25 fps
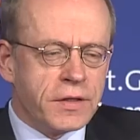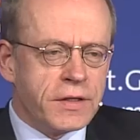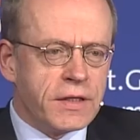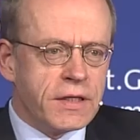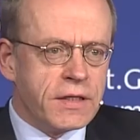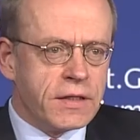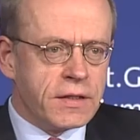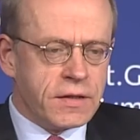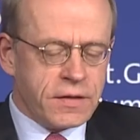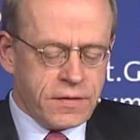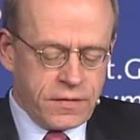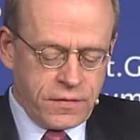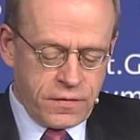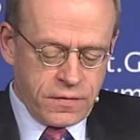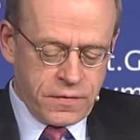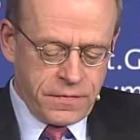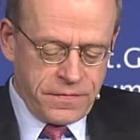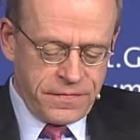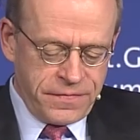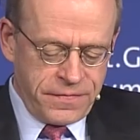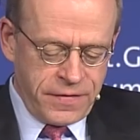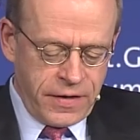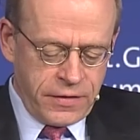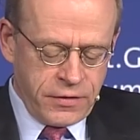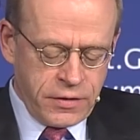think it's a
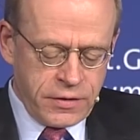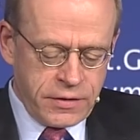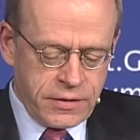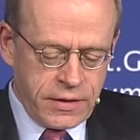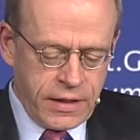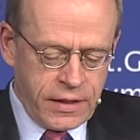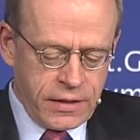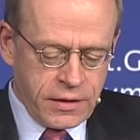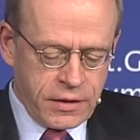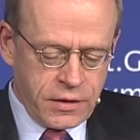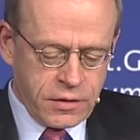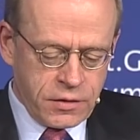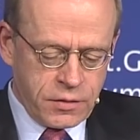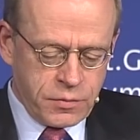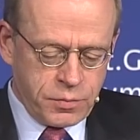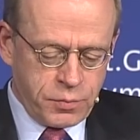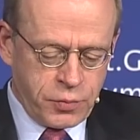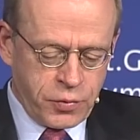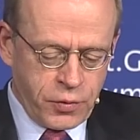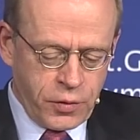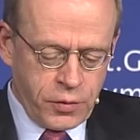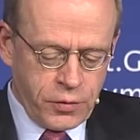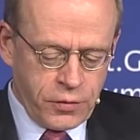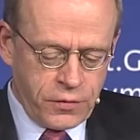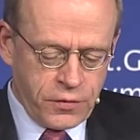very delicate
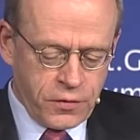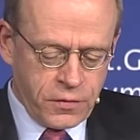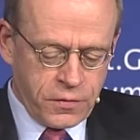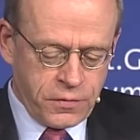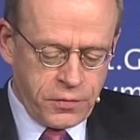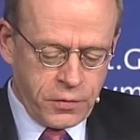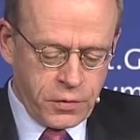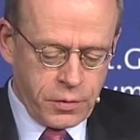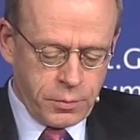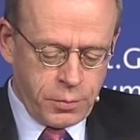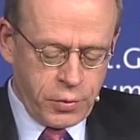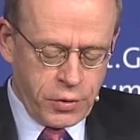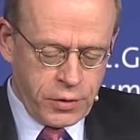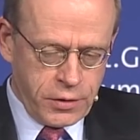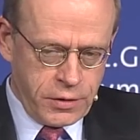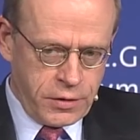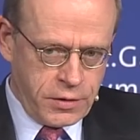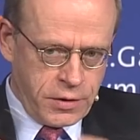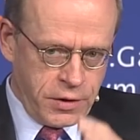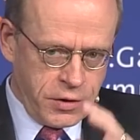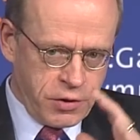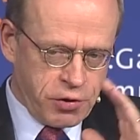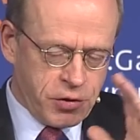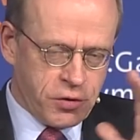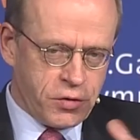process for a
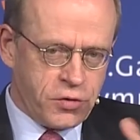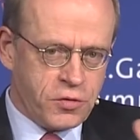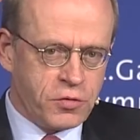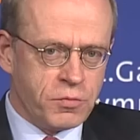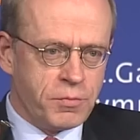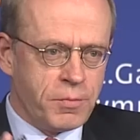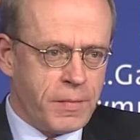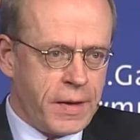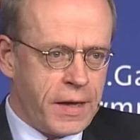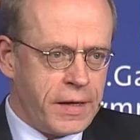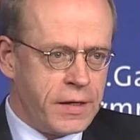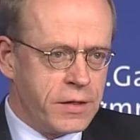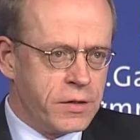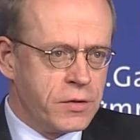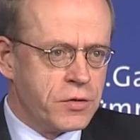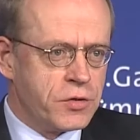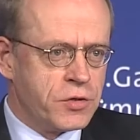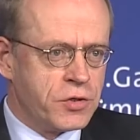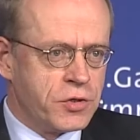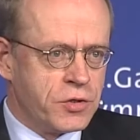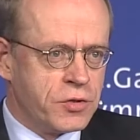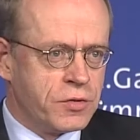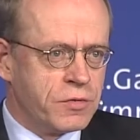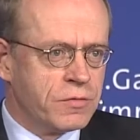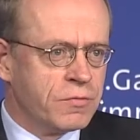politician to
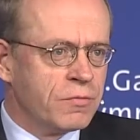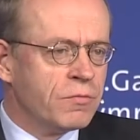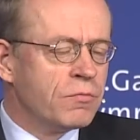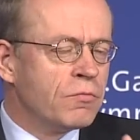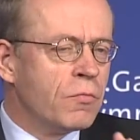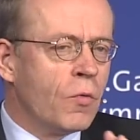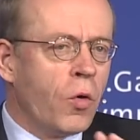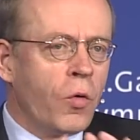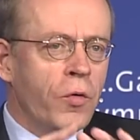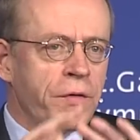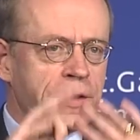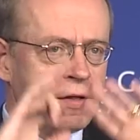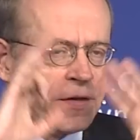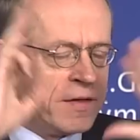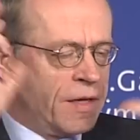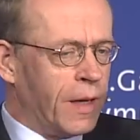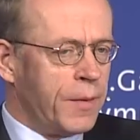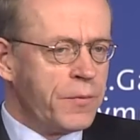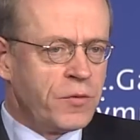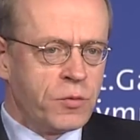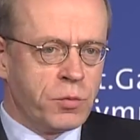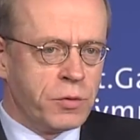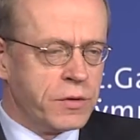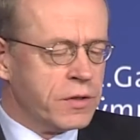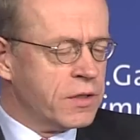manage all that
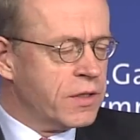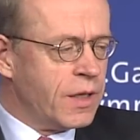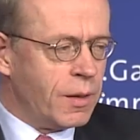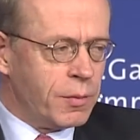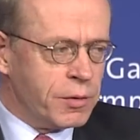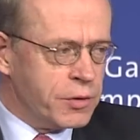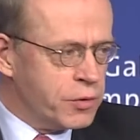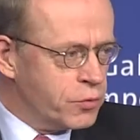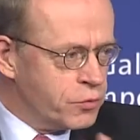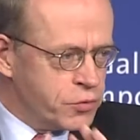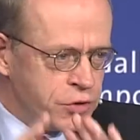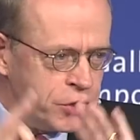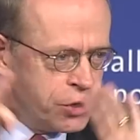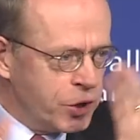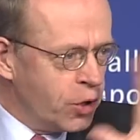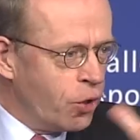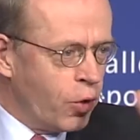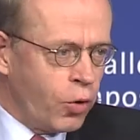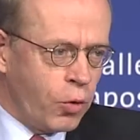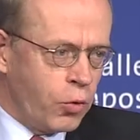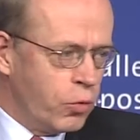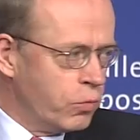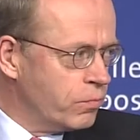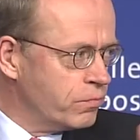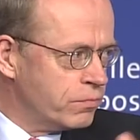comes with the
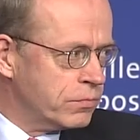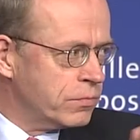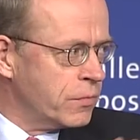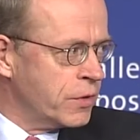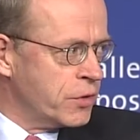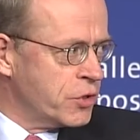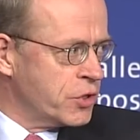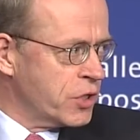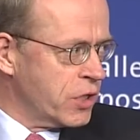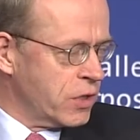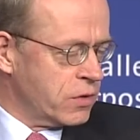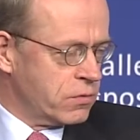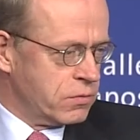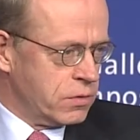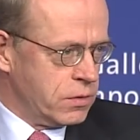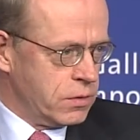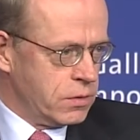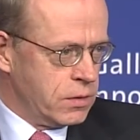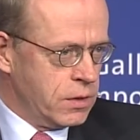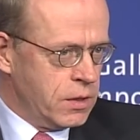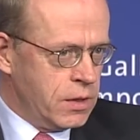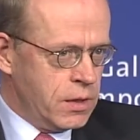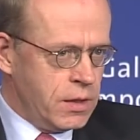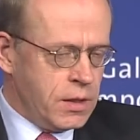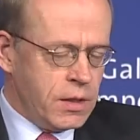WTO in
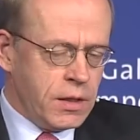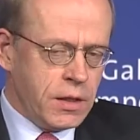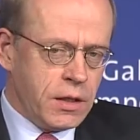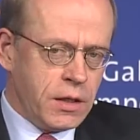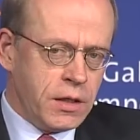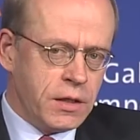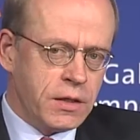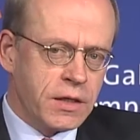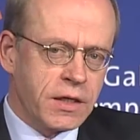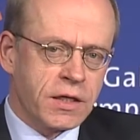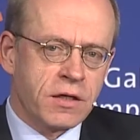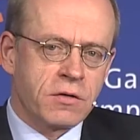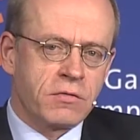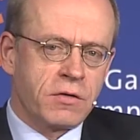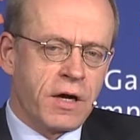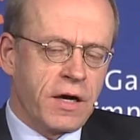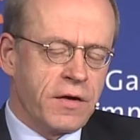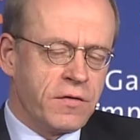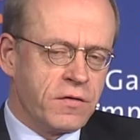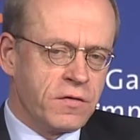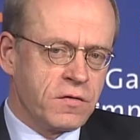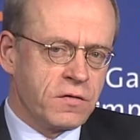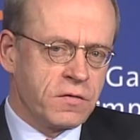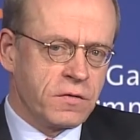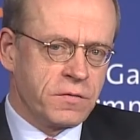general. In a
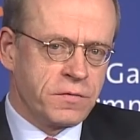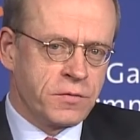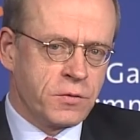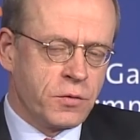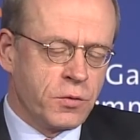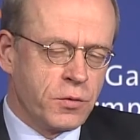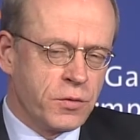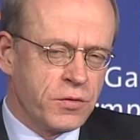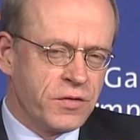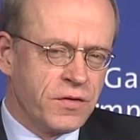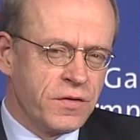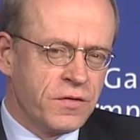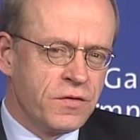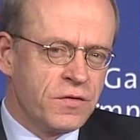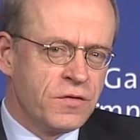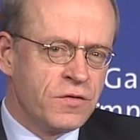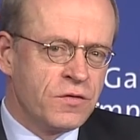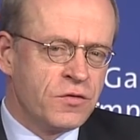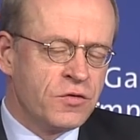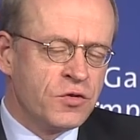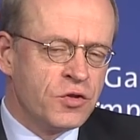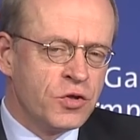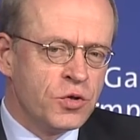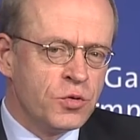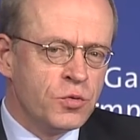crisis, of course,
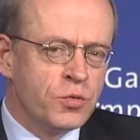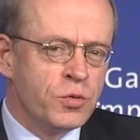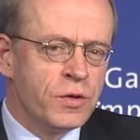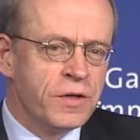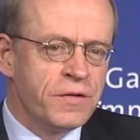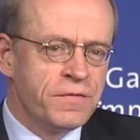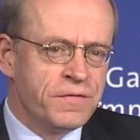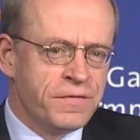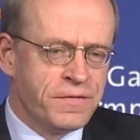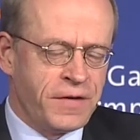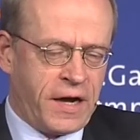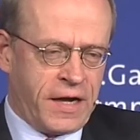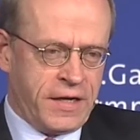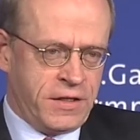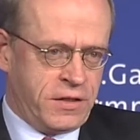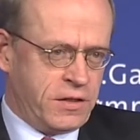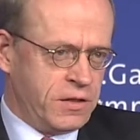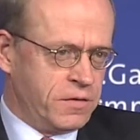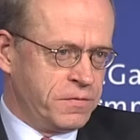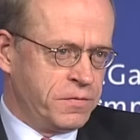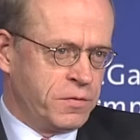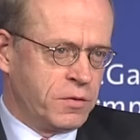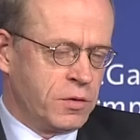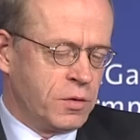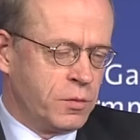it's too
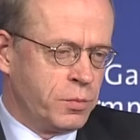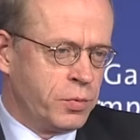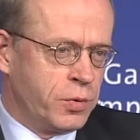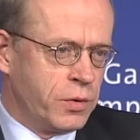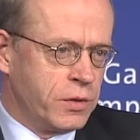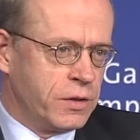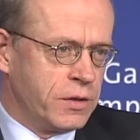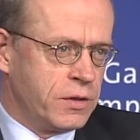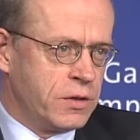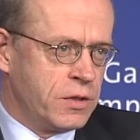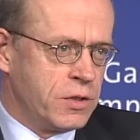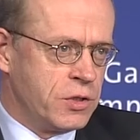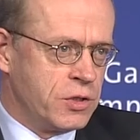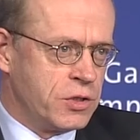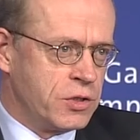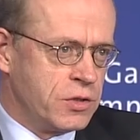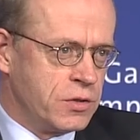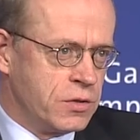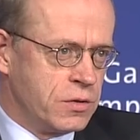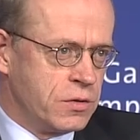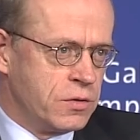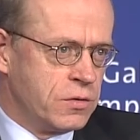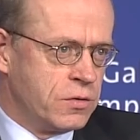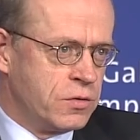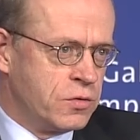inviting for a
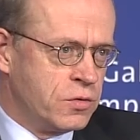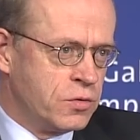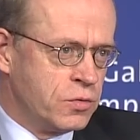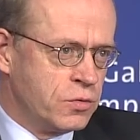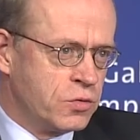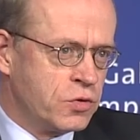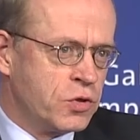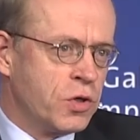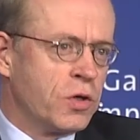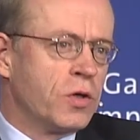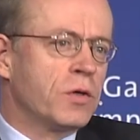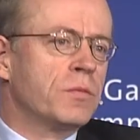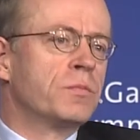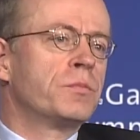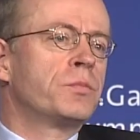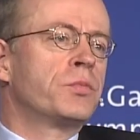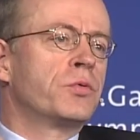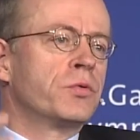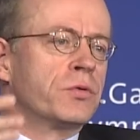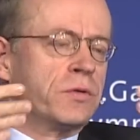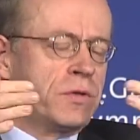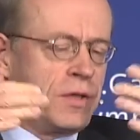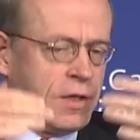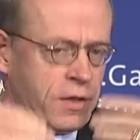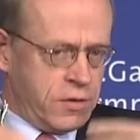politician to turn
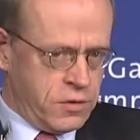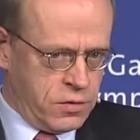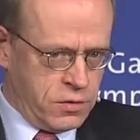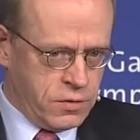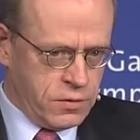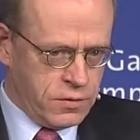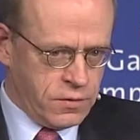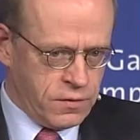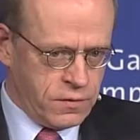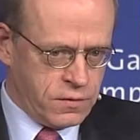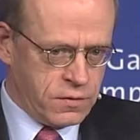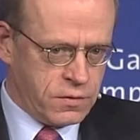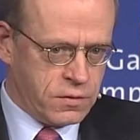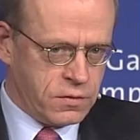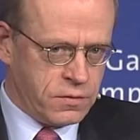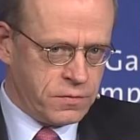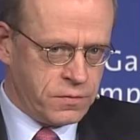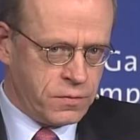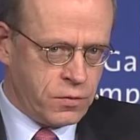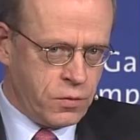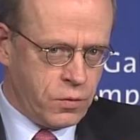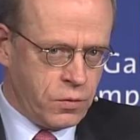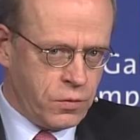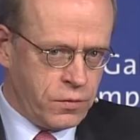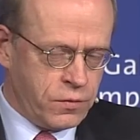protectionistic,
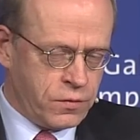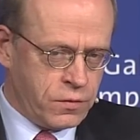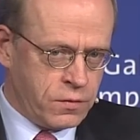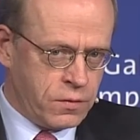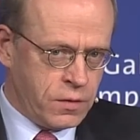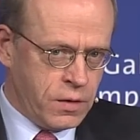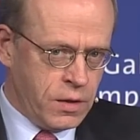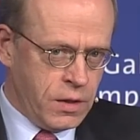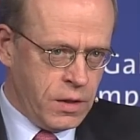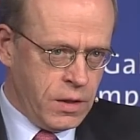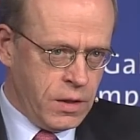of course,